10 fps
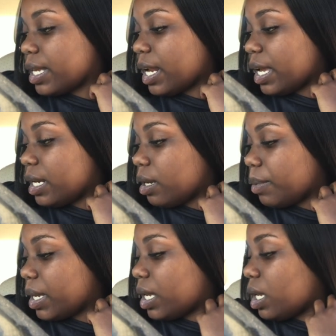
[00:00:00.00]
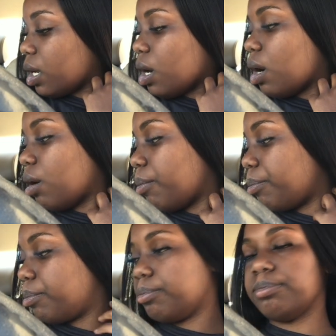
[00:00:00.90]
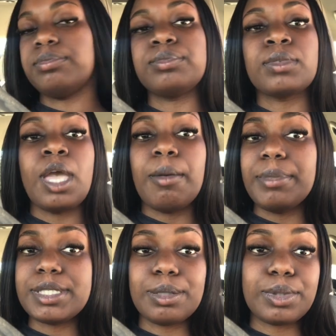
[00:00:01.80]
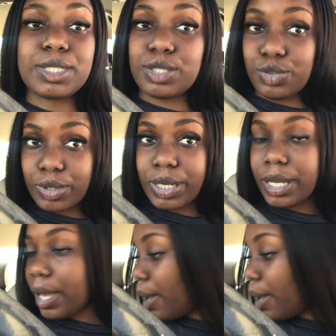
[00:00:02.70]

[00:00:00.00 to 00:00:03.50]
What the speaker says: and I ended up getting me something to drink.